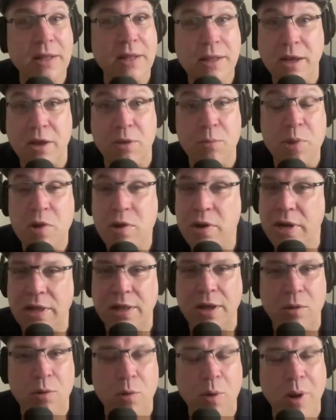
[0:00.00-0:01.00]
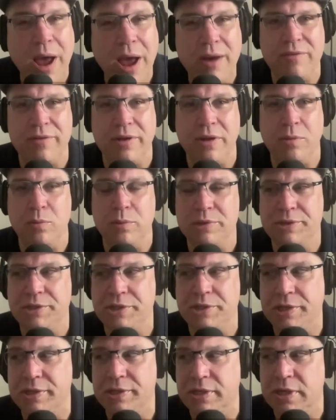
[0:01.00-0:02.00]
then the community that grew out of it was
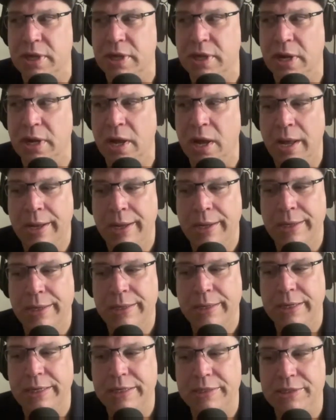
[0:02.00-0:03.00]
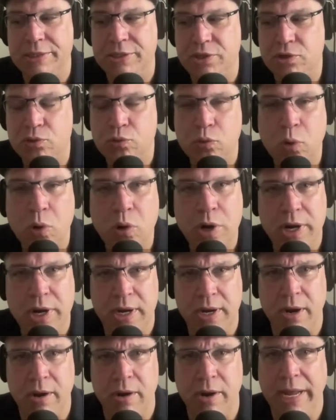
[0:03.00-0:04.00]
just
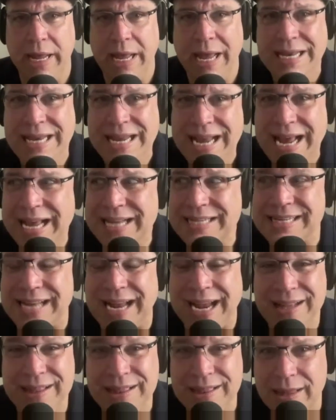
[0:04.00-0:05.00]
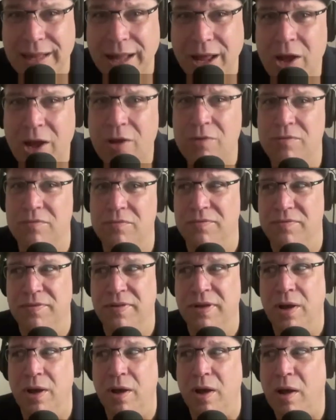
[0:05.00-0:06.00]
extraordinary. And yes, I love
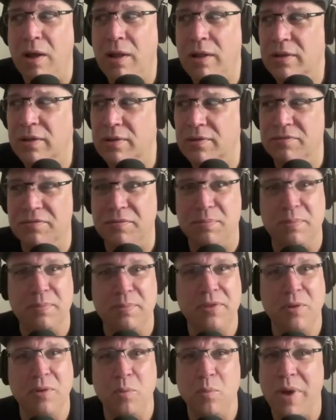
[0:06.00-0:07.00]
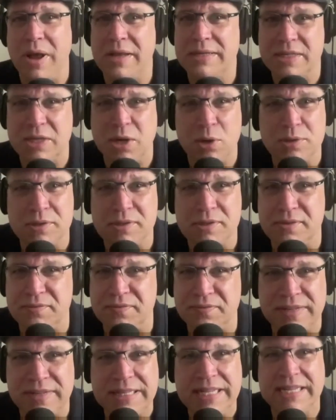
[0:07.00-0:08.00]
all of the West Coast
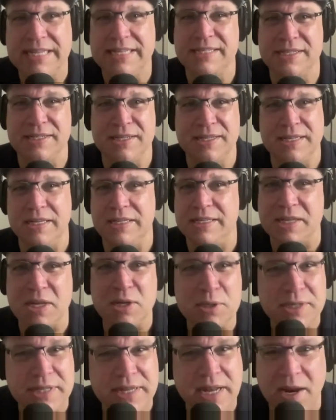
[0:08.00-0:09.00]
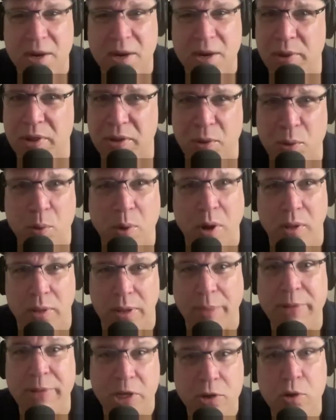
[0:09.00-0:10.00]
affiliates associated with you all.
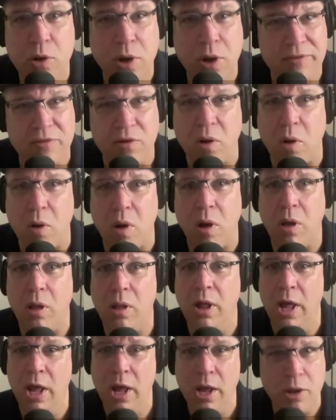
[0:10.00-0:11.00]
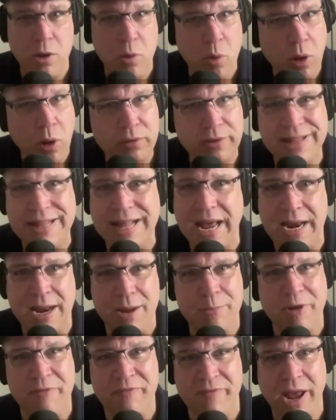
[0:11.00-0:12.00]
I mean, you all did that
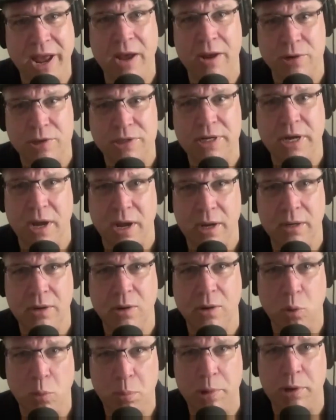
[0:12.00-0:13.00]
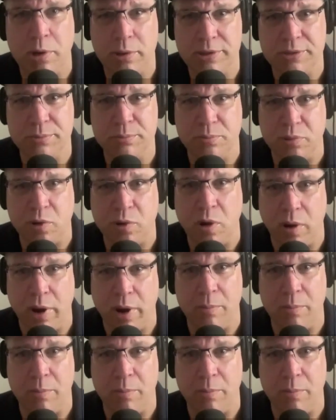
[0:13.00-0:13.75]
MFA under Todd Goldberg's program,